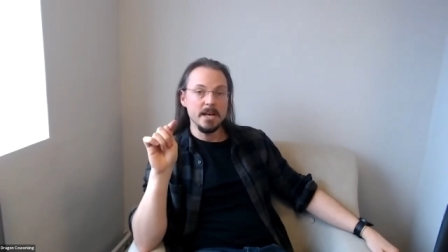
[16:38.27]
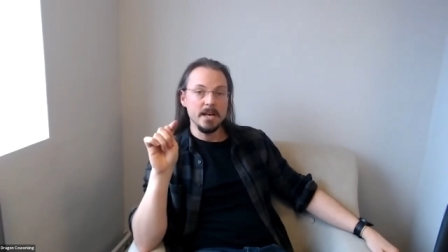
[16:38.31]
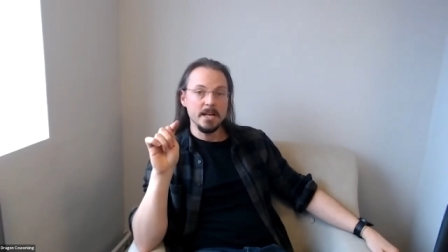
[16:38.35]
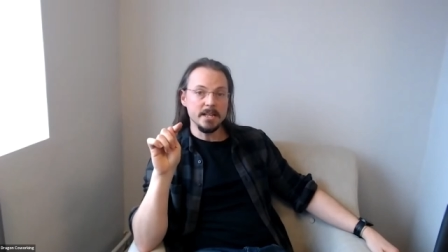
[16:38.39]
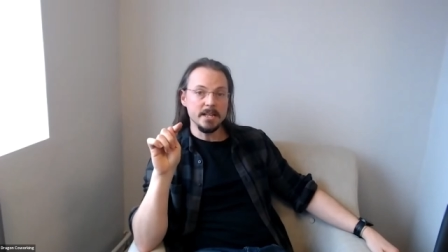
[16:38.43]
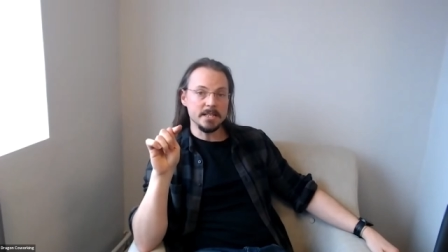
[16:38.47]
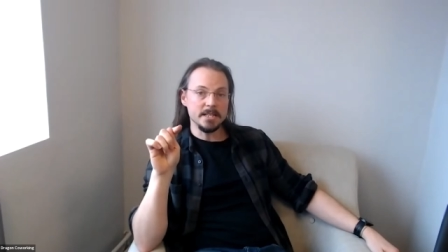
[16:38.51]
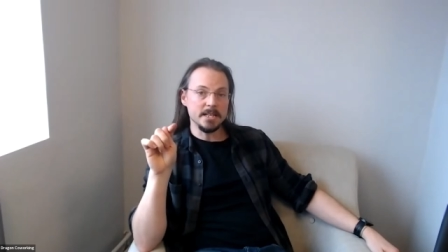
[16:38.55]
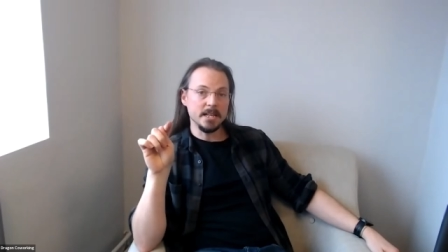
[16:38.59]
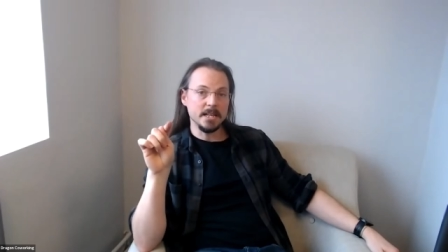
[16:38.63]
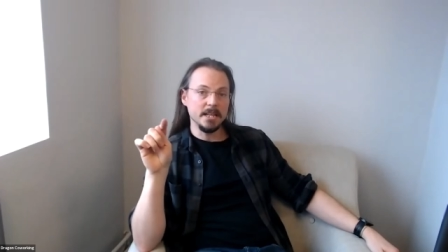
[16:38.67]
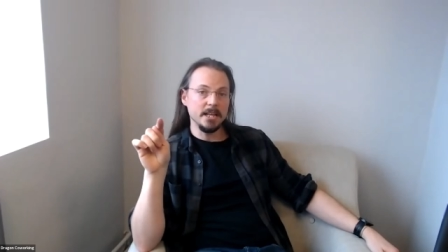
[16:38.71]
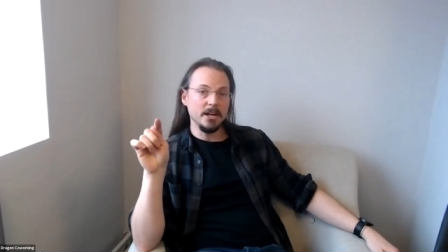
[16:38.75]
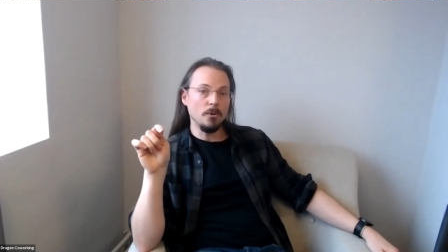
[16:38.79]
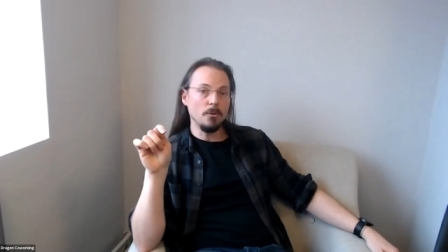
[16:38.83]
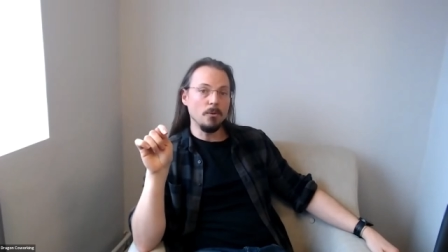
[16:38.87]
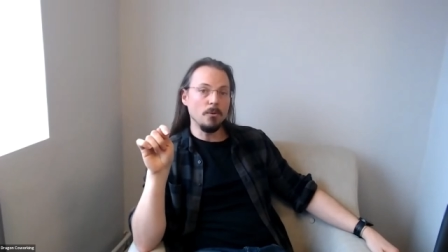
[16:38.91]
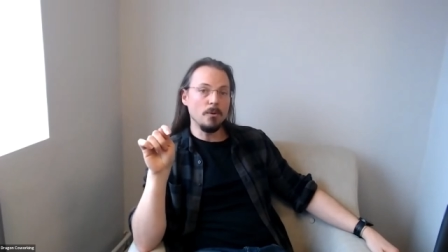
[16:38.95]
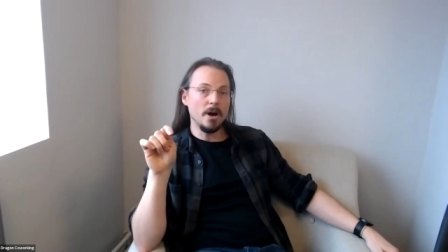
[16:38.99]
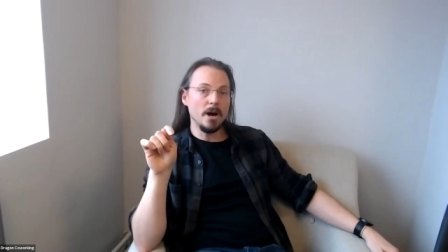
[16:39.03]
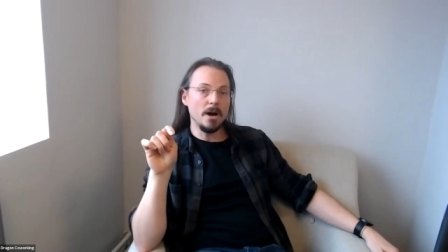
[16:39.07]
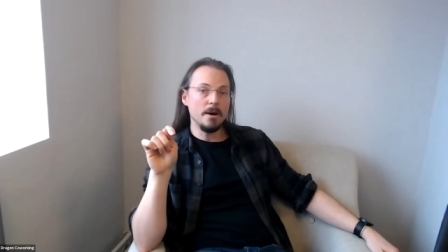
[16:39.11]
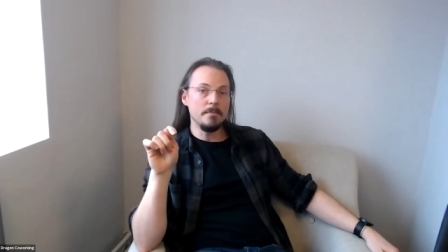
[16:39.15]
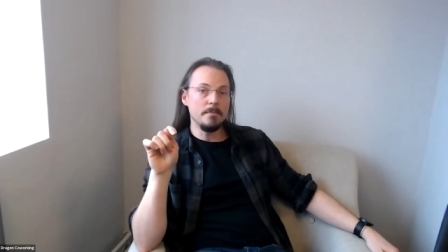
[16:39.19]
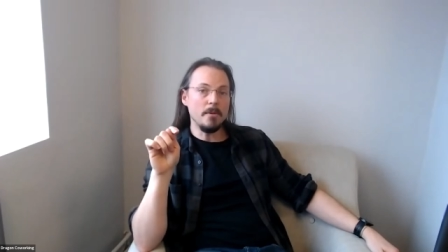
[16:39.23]
There's a
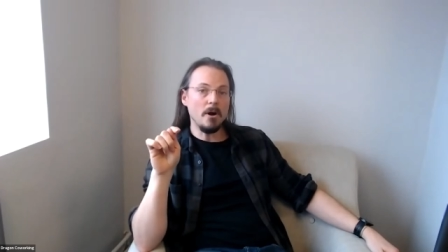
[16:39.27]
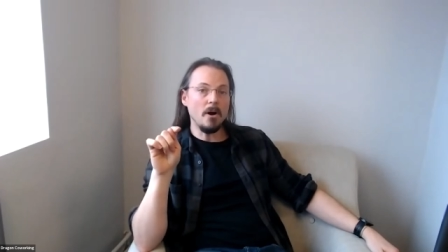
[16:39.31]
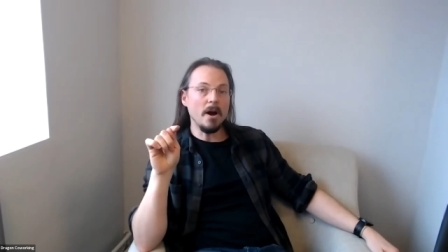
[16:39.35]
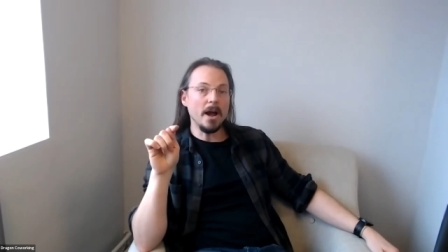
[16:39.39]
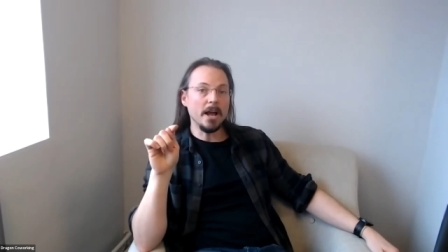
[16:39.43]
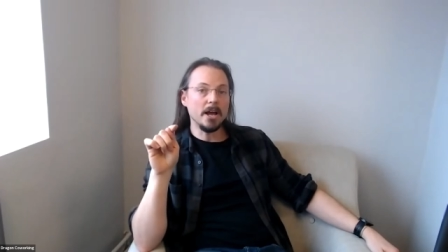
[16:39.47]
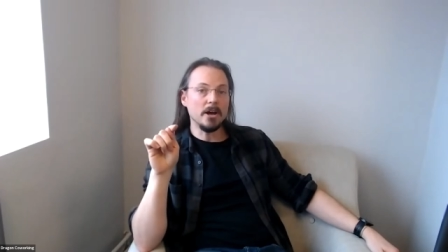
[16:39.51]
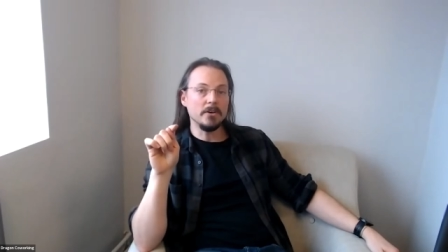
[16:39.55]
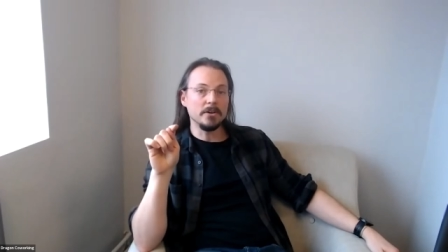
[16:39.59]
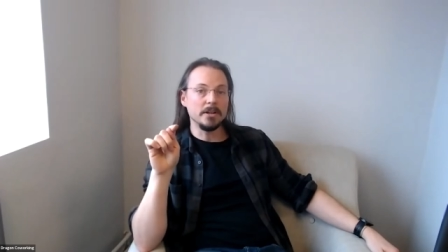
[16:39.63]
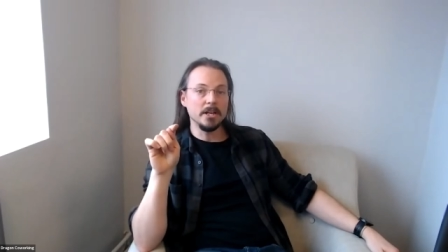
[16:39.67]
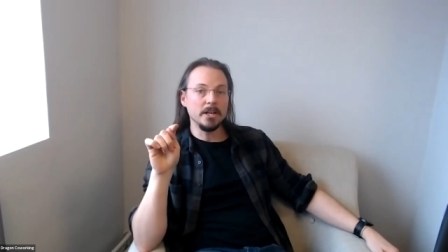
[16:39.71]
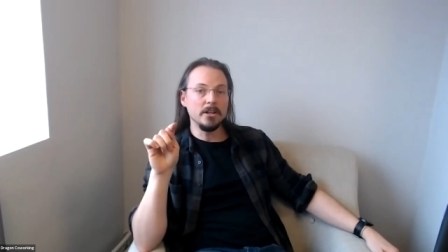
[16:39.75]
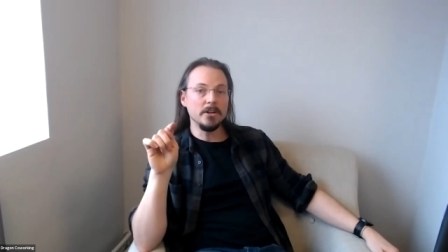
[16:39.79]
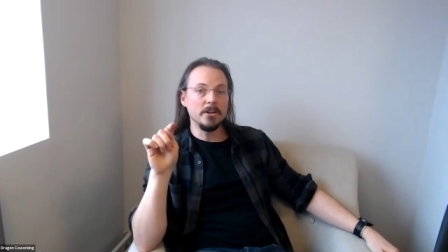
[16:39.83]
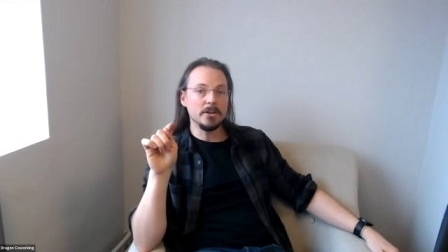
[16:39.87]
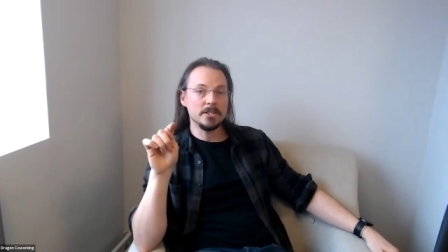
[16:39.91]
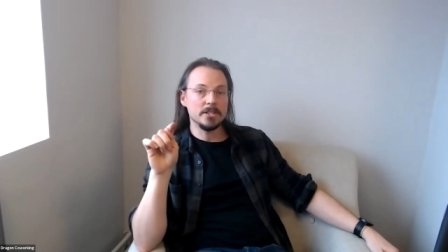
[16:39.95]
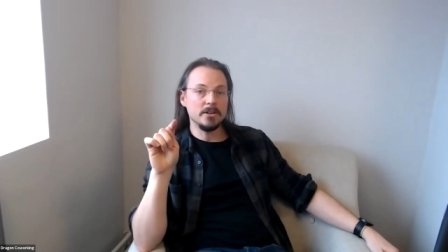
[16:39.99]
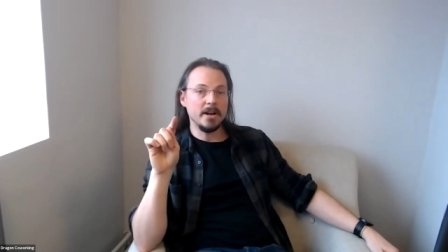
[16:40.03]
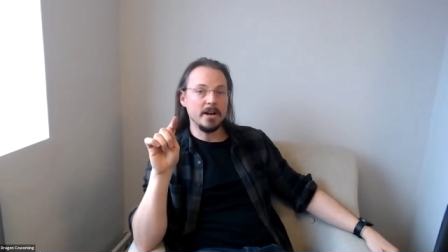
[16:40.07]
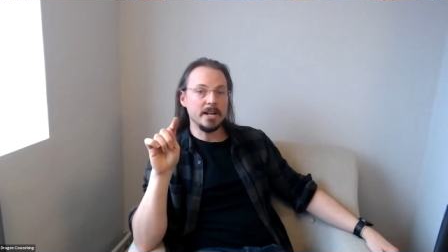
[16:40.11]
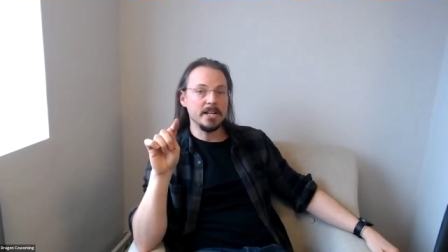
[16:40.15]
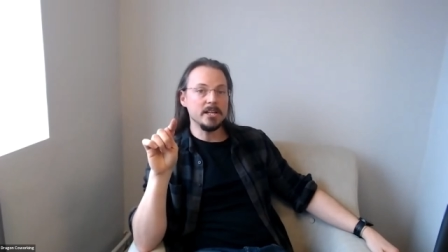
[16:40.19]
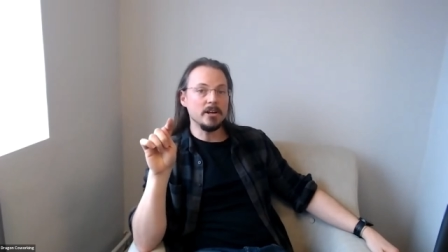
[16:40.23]
little icon. It
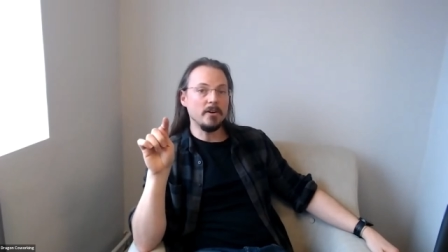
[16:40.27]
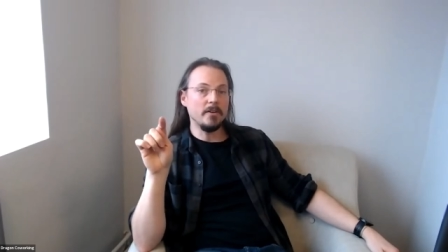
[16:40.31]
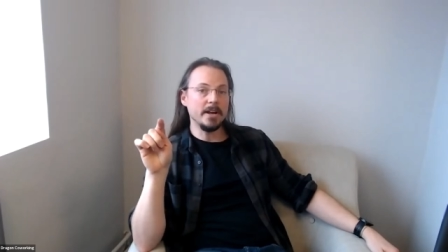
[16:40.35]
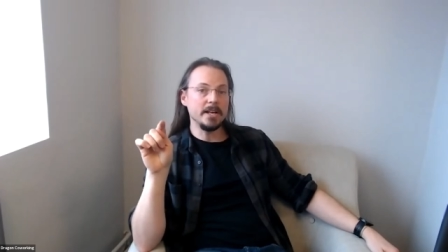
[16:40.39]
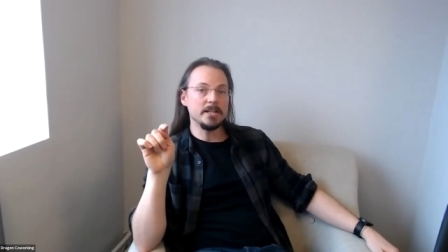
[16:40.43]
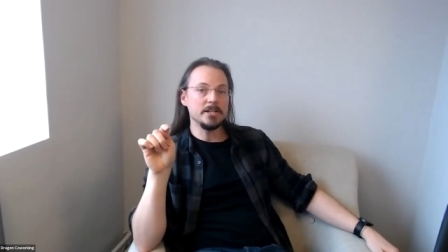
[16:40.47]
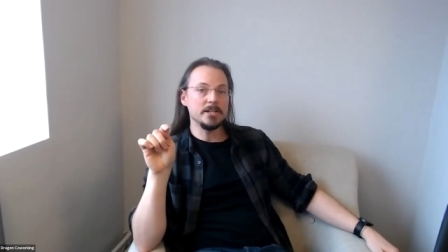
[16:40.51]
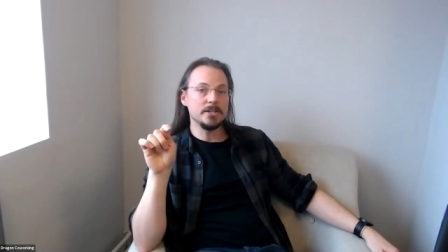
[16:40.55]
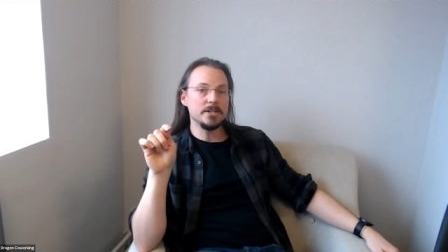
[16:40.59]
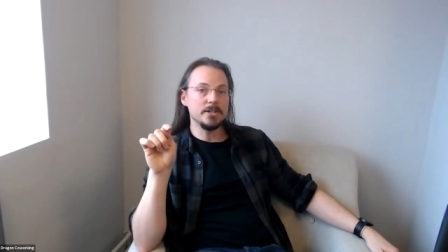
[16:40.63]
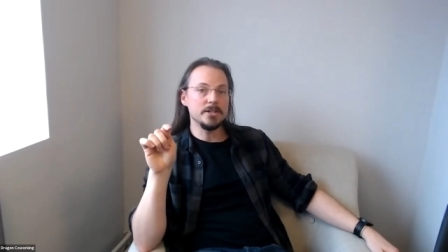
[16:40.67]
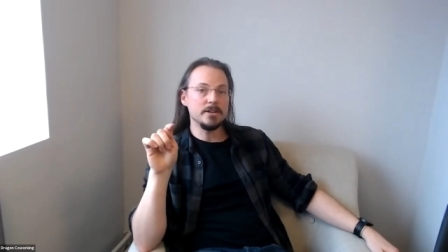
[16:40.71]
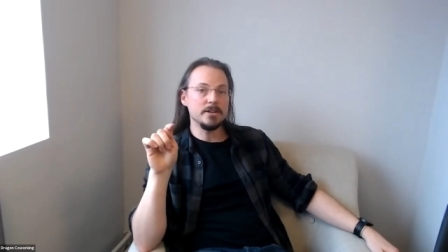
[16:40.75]
looks like 9